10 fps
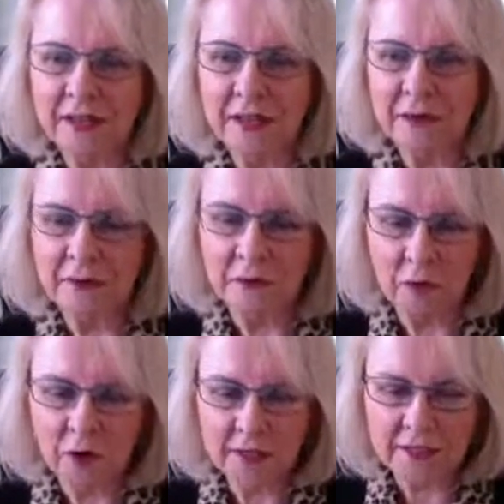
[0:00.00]
And we
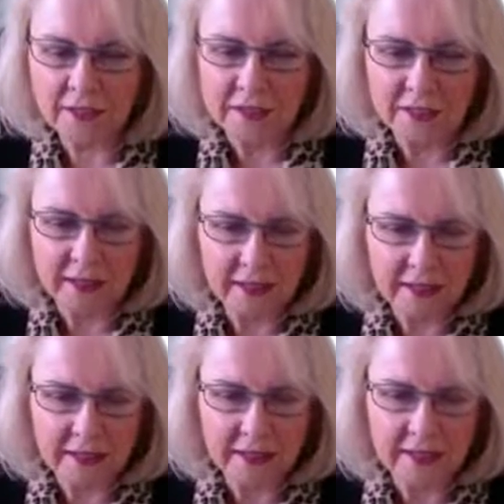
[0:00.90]
walked
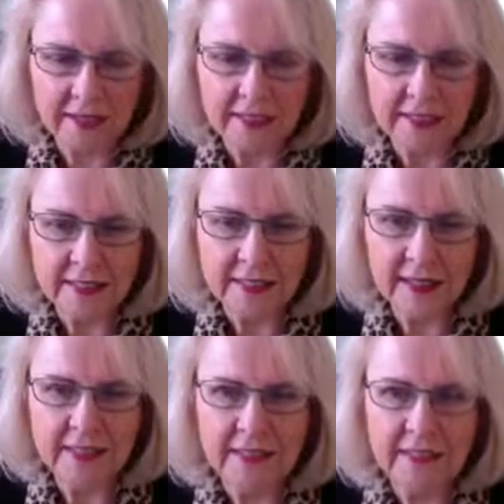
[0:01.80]
outside, and I said,
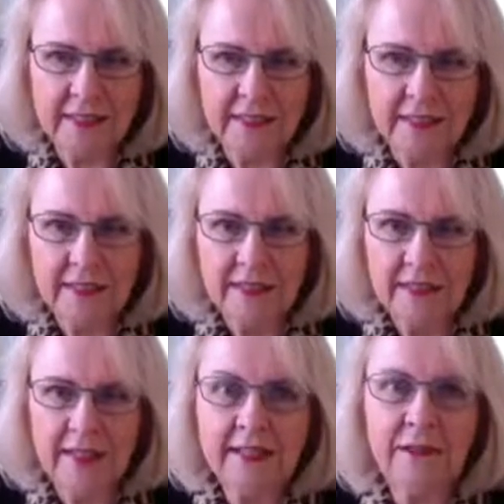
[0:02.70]
that's
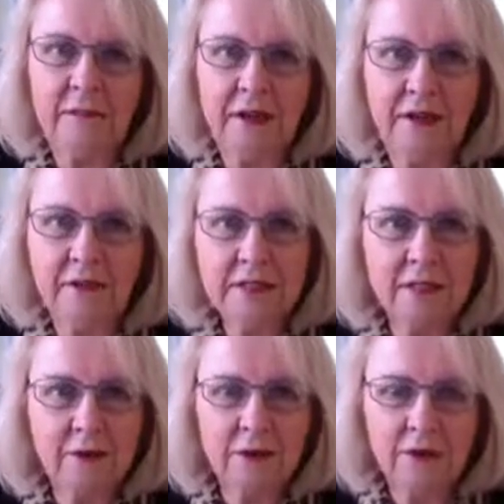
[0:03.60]

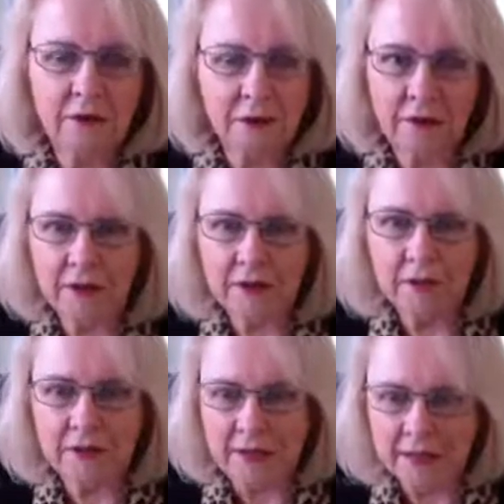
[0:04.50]
embarrassing. What do I do
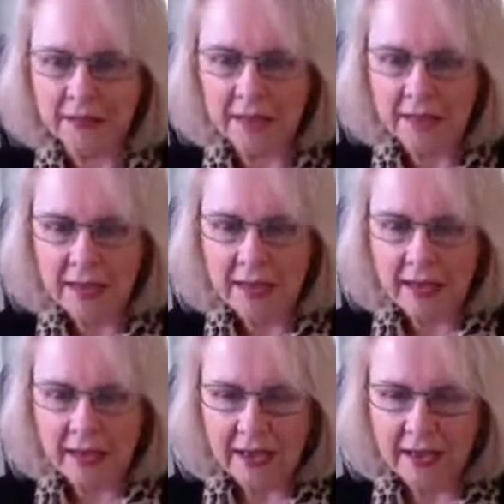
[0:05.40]
with that?
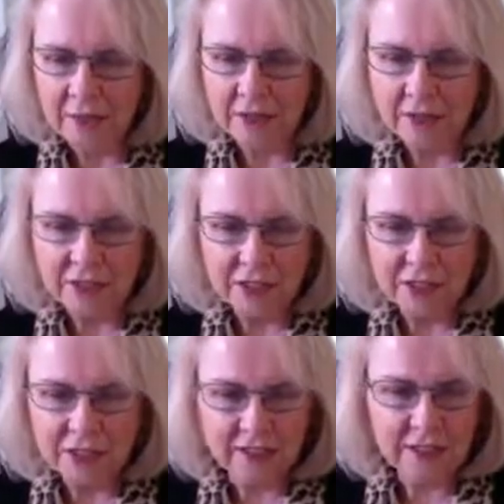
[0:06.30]
And we just
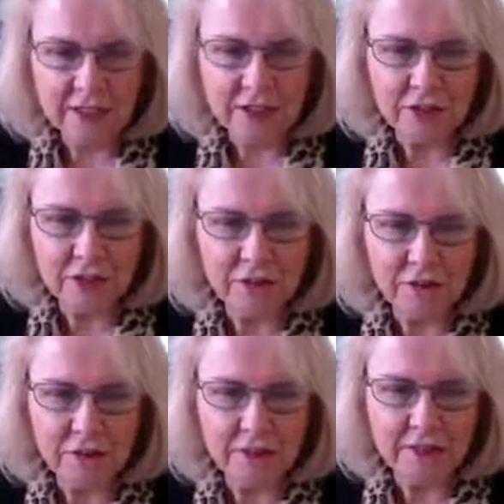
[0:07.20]
stared at each other
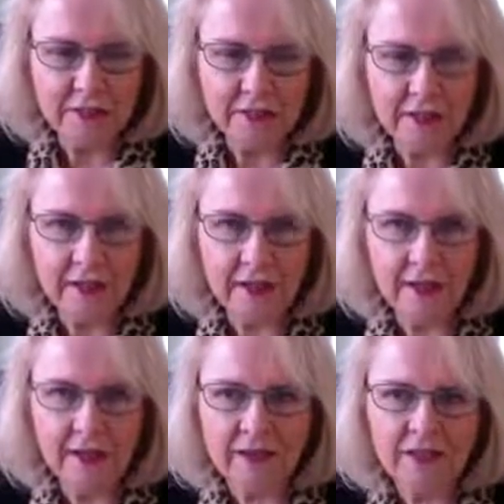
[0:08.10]
for a bit.
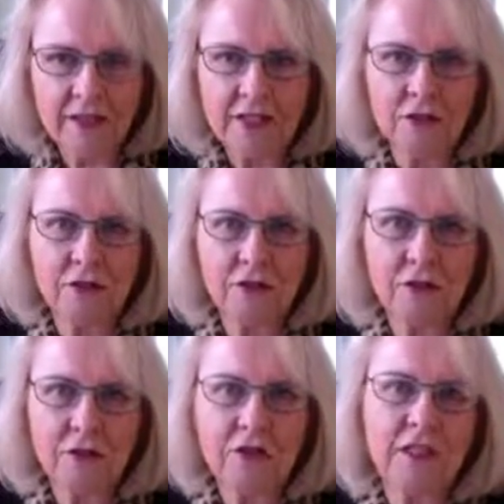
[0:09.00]
And she said,
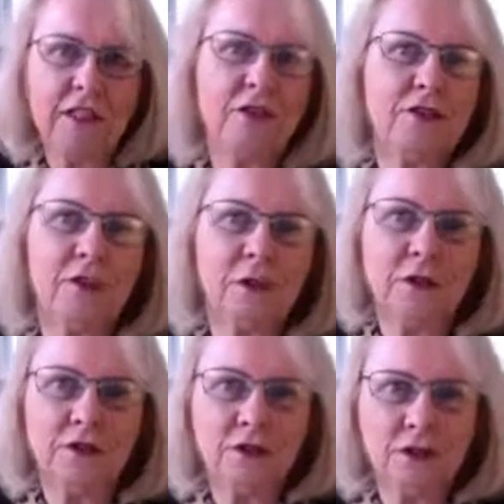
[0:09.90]
she needs you to be
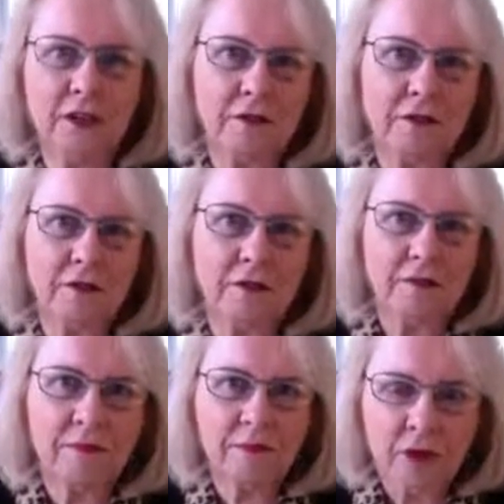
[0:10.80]
her strength.
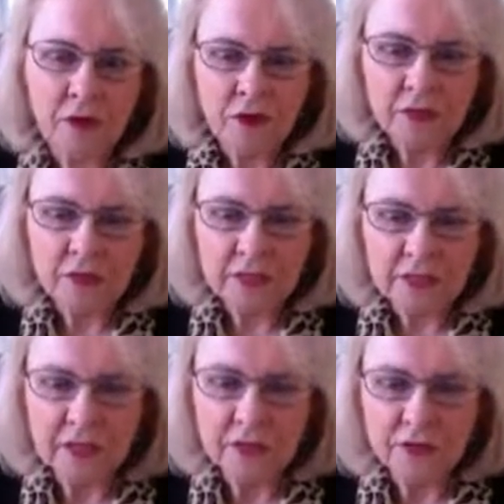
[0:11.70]
She
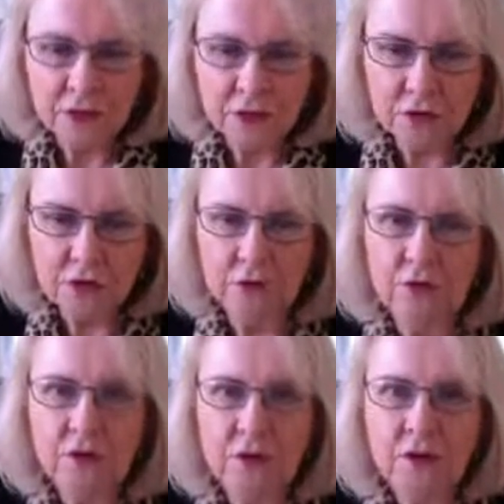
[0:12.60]
needs you
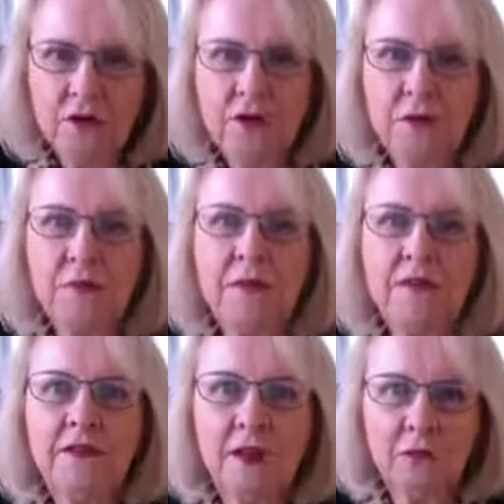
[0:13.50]
to
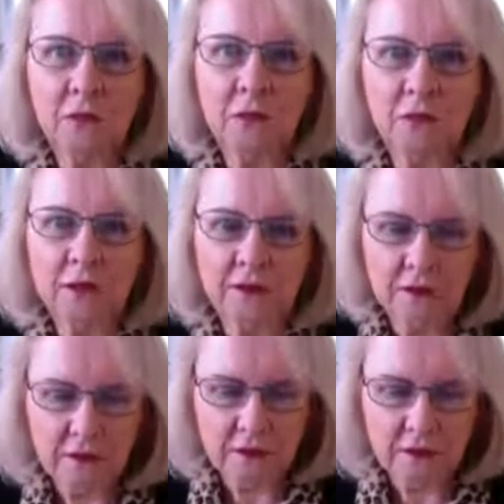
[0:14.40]
be that woman